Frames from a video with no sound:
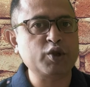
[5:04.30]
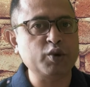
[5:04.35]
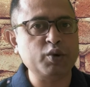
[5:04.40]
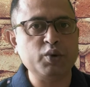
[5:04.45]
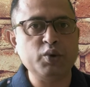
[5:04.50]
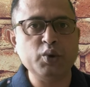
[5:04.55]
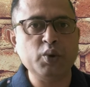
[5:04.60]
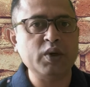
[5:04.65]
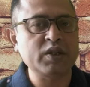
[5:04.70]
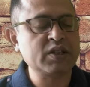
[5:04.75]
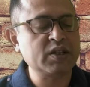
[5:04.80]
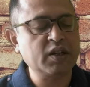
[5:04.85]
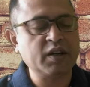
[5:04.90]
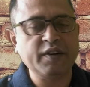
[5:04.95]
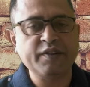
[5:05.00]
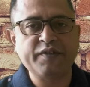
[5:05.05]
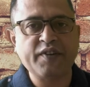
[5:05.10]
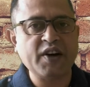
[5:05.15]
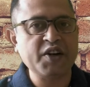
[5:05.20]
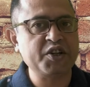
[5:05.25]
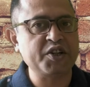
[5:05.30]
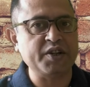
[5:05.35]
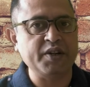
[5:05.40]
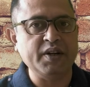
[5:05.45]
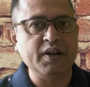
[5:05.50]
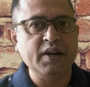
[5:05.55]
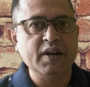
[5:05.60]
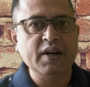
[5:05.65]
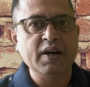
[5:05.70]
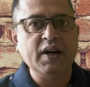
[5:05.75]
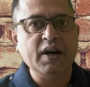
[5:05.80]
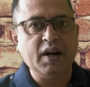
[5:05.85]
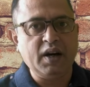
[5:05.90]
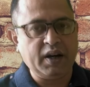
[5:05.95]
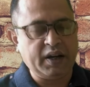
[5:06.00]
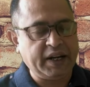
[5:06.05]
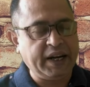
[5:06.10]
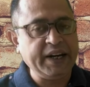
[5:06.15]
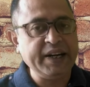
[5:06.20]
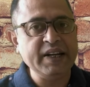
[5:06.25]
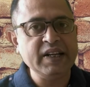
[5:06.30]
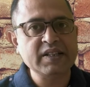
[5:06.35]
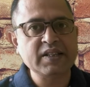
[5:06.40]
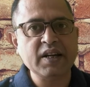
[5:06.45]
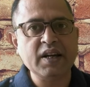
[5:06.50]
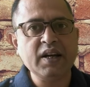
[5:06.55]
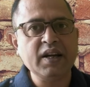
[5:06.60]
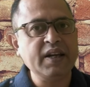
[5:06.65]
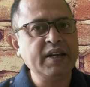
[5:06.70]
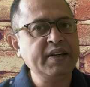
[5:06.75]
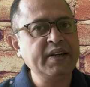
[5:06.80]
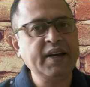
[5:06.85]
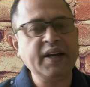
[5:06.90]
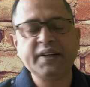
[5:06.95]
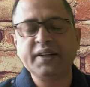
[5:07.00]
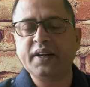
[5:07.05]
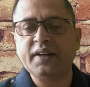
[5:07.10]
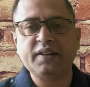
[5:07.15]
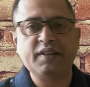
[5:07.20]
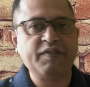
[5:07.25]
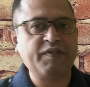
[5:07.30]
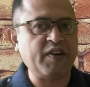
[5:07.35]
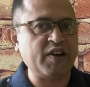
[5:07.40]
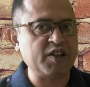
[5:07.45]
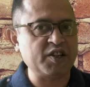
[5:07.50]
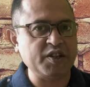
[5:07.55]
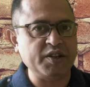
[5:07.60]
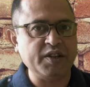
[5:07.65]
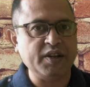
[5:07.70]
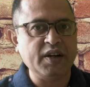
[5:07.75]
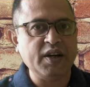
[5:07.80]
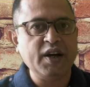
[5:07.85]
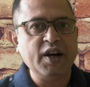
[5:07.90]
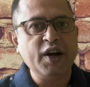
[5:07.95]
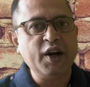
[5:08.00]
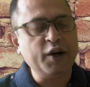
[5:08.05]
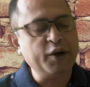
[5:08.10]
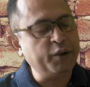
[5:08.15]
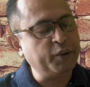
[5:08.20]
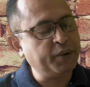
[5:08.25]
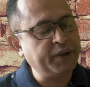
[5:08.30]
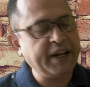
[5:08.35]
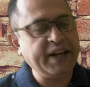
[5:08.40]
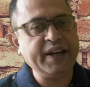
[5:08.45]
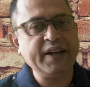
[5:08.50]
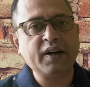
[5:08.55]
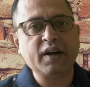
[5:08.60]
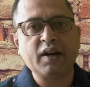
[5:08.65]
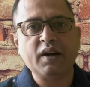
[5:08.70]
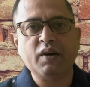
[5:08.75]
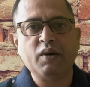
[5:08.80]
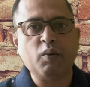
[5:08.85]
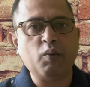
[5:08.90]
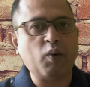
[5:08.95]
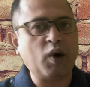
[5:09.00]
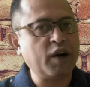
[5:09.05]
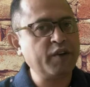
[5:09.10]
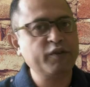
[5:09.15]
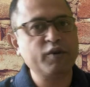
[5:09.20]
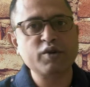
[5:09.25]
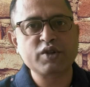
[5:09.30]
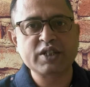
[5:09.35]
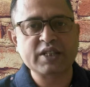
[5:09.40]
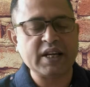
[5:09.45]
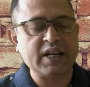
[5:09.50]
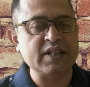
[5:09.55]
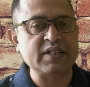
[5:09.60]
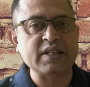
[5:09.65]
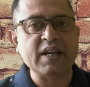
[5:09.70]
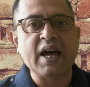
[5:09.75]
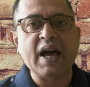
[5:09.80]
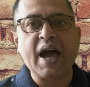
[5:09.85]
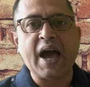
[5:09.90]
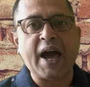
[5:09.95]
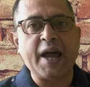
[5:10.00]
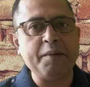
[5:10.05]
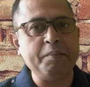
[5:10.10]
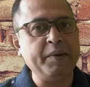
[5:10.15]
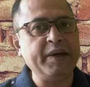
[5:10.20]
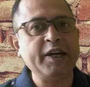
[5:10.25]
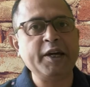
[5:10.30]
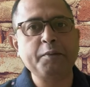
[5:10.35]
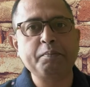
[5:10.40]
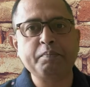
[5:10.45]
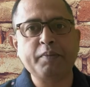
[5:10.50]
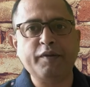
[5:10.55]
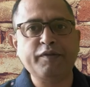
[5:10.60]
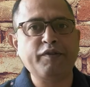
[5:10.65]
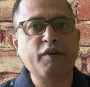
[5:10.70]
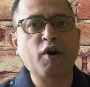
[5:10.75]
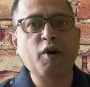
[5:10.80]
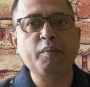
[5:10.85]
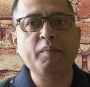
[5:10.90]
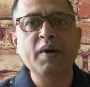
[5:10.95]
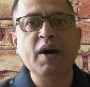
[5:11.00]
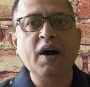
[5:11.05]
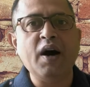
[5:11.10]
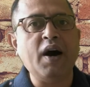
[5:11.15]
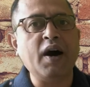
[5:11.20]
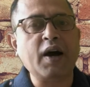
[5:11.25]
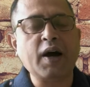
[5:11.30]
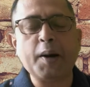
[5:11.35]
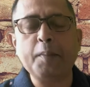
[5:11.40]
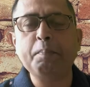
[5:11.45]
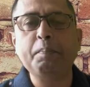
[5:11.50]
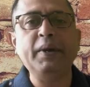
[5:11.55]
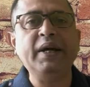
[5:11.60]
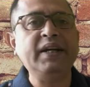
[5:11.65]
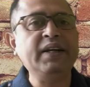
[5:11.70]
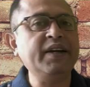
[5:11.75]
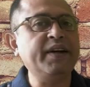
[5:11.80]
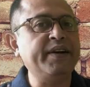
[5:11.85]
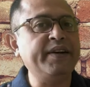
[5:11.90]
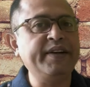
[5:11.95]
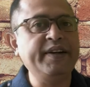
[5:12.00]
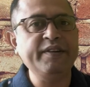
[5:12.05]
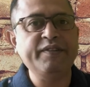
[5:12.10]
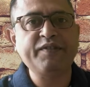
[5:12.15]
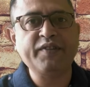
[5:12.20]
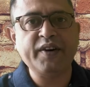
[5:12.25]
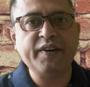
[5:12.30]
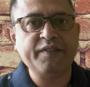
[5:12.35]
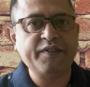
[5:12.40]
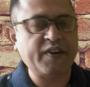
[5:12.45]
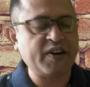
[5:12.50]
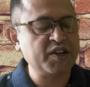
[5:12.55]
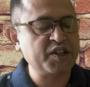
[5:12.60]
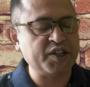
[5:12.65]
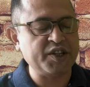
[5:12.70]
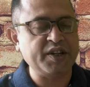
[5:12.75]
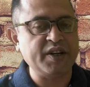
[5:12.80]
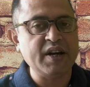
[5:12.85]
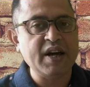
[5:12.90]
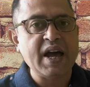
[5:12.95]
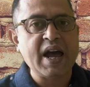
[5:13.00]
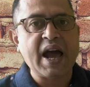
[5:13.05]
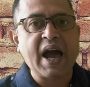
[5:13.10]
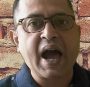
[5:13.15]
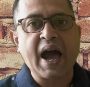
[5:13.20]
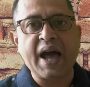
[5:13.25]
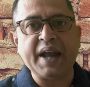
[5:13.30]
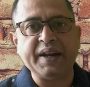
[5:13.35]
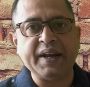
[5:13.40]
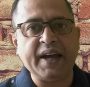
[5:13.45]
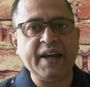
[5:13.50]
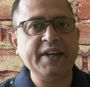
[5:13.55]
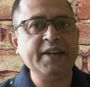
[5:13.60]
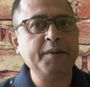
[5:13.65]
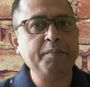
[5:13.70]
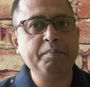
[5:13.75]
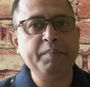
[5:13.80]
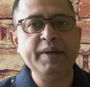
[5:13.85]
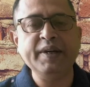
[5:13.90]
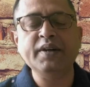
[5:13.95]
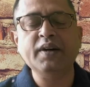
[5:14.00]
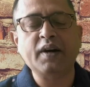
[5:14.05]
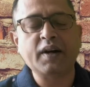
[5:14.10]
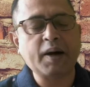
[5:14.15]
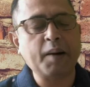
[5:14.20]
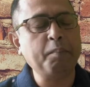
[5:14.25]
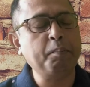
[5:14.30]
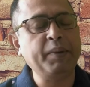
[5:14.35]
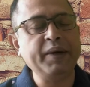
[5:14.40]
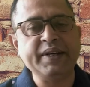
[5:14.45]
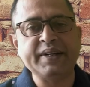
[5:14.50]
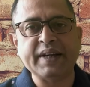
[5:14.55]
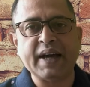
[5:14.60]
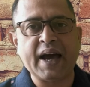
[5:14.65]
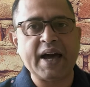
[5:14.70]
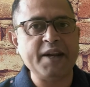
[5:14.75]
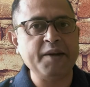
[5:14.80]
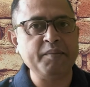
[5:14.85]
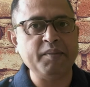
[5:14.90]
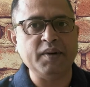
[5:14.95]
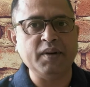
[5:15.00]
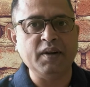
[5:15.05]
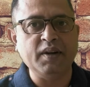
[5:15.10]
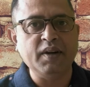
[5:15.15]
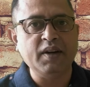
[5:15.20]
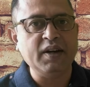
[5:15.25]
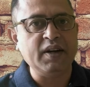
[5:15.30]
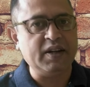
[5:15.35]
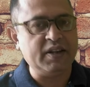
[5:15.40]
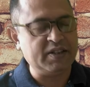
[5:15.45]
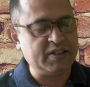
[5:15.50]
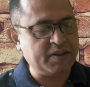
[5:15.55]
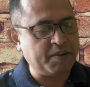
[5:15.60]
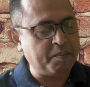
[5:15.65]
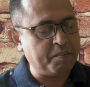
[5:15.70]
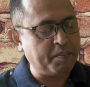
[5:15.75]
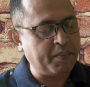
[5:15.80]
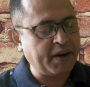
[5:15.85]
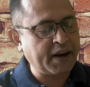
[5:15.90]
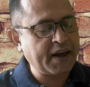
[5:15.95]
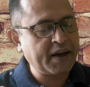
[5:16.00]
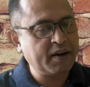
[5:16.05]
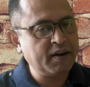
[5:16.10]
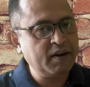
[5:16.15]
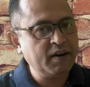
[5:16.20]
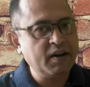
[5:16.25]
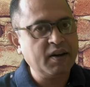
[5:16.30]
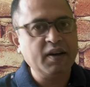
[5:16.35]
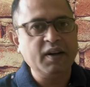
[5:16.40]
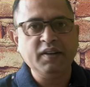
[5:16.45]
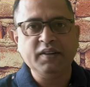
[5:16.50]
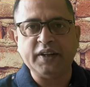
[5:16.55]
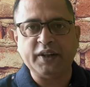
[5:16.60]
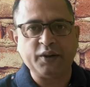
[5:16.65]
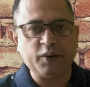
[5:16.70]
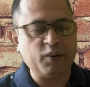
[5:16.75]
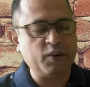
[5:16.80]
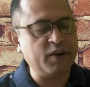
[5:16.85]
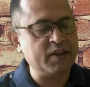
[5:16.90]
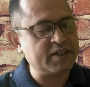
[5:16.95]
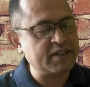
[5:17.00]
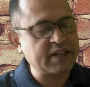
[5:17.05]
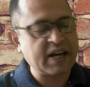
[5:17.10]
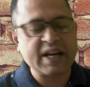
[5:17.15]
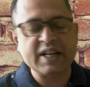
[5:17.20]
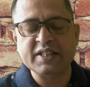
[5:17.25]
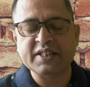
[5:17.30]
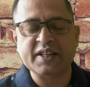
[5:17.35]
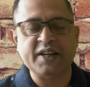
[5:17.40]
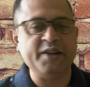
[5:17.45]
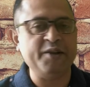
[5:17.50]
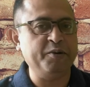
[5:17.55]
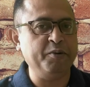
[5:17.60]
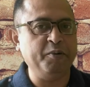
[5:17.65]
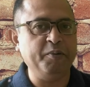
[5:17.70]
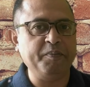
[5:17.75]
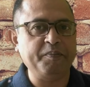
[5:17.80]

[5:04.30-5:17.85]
to do a certain function, a kidney cell, yet another function. To take one of those cells and make it perform a completely different function and end up being a complete animal is a miracle that only science can do.